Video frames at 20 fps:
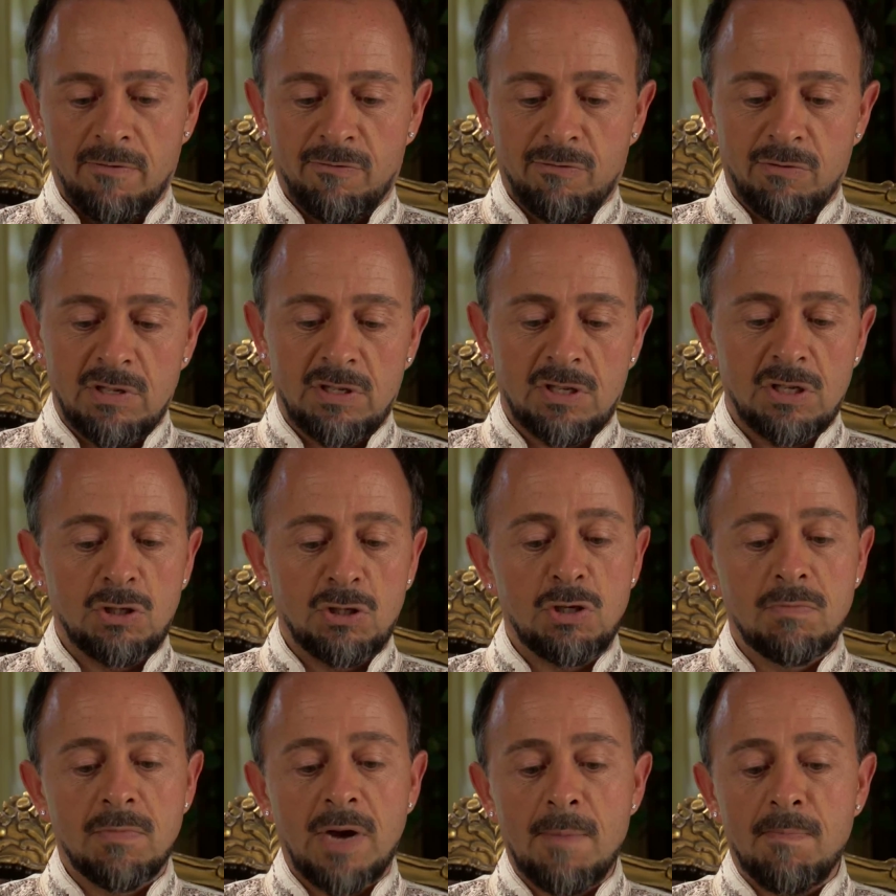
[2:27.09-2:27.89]
For
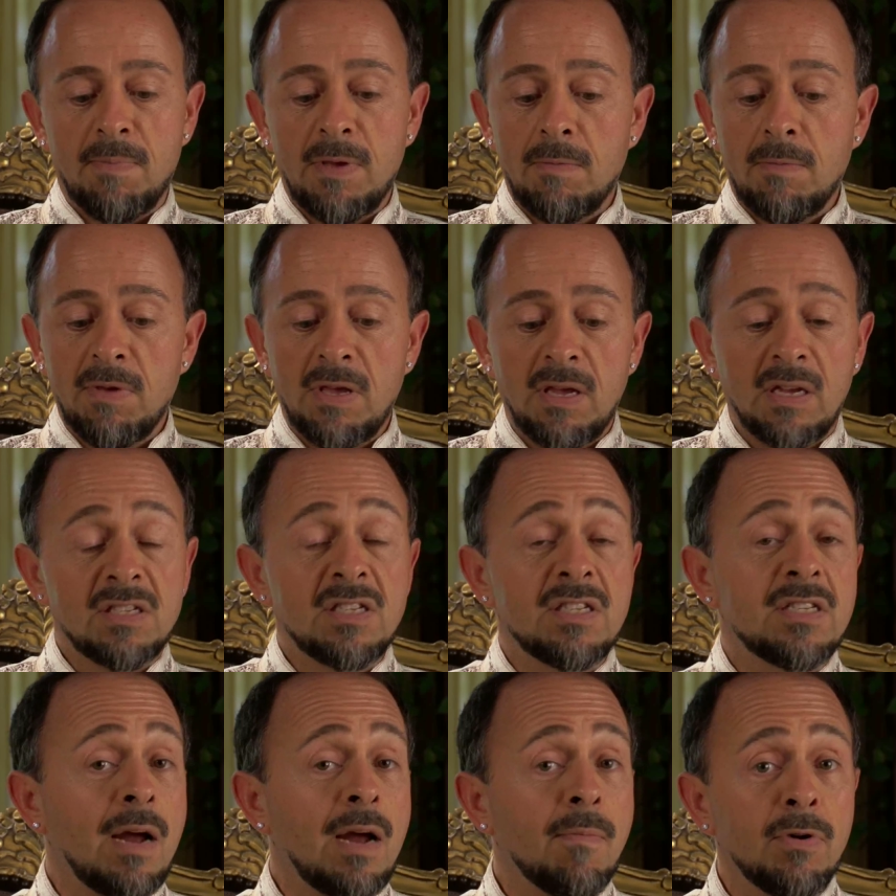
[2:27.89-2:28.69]
instance, you might be being
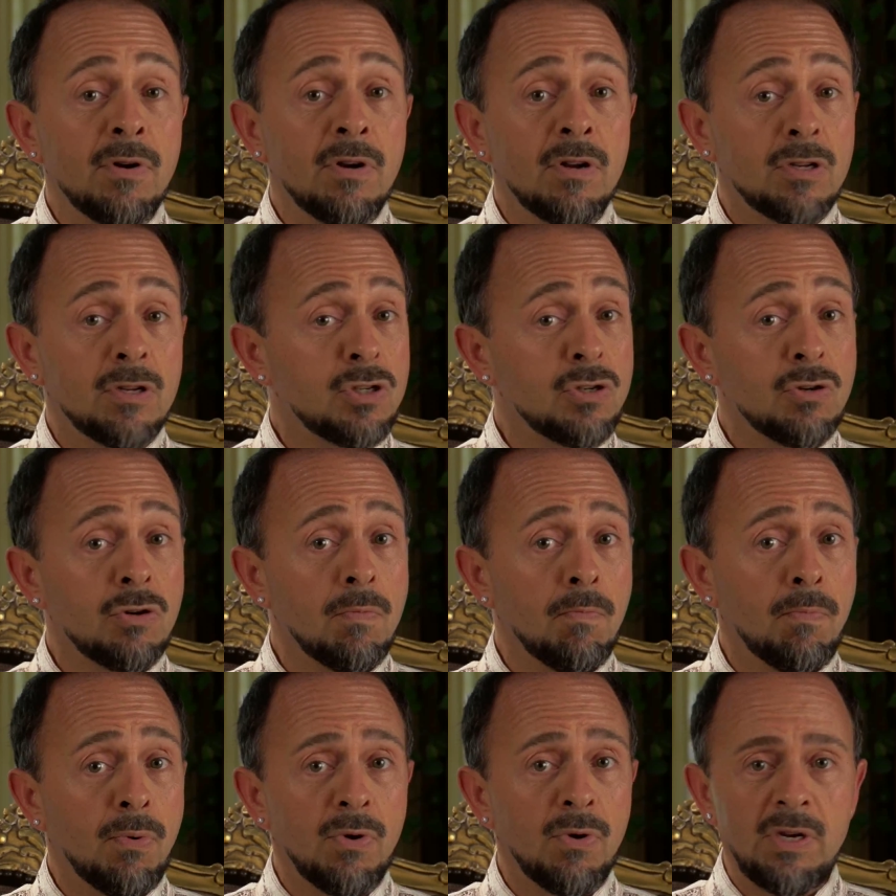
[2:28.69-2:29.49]
stubborn on a
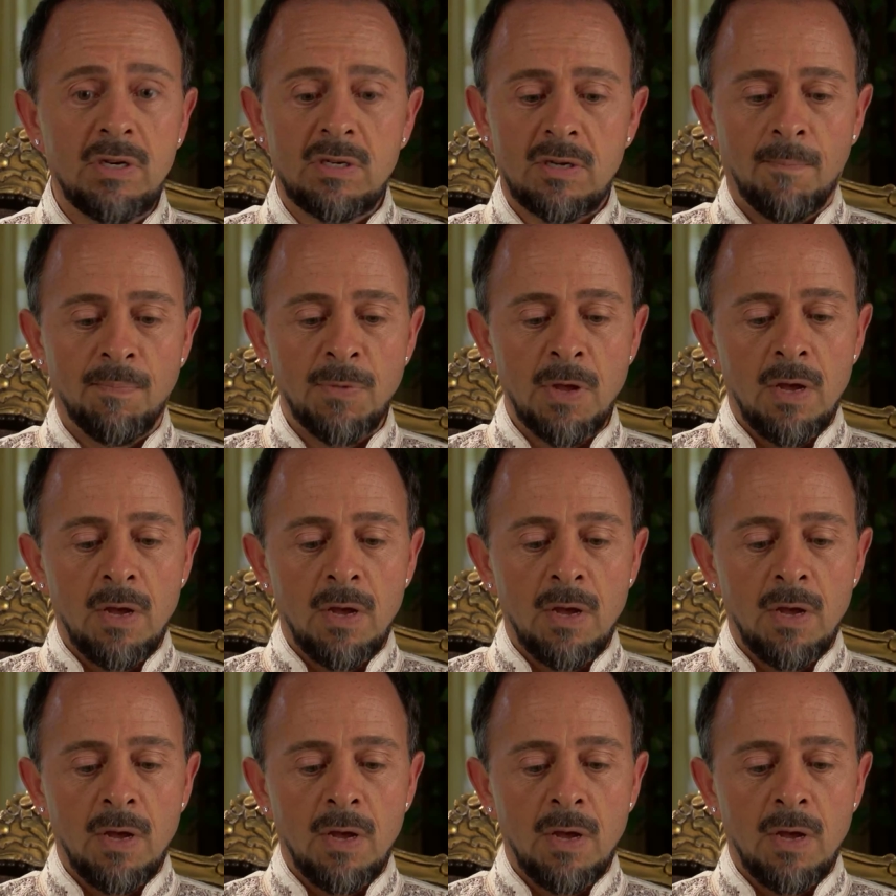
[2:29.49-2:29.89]
certain point.